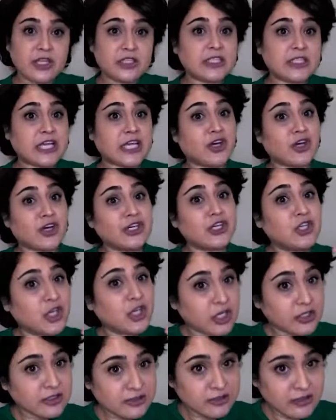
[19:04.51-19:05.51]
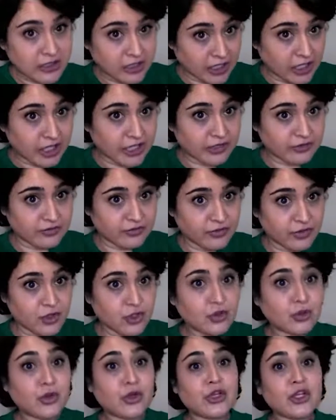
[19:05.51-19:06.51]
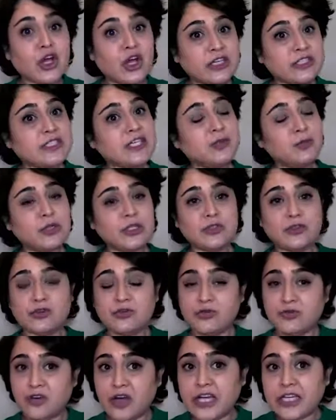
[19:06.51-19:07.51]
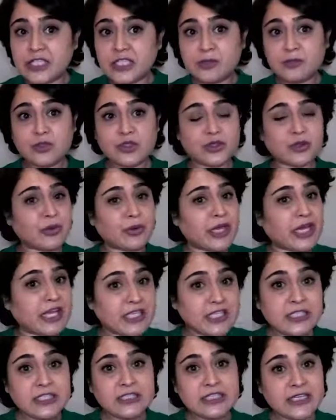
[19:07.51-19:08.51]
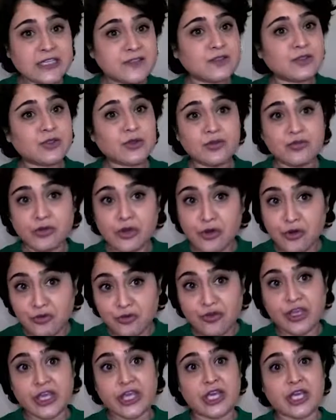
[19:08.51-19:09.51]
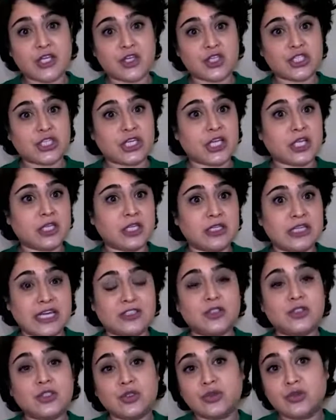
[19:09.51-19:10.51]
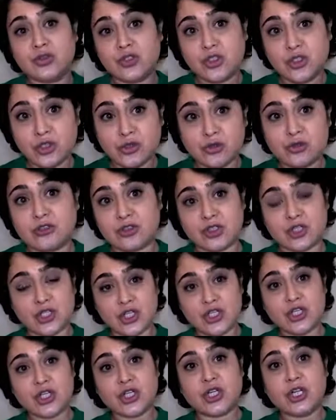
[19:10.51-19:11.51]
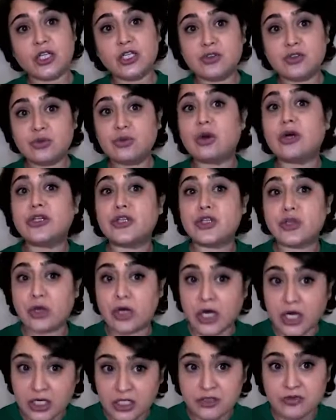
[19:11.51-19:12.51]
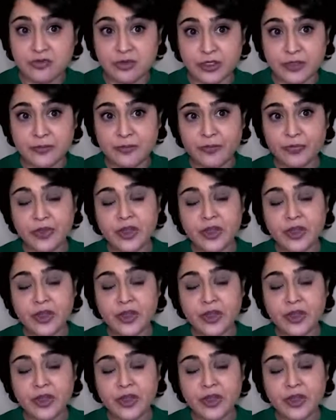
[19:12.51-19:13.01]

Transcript: They are not alive. You are not able to find them through any test or verification that you traditionally do on your hardware.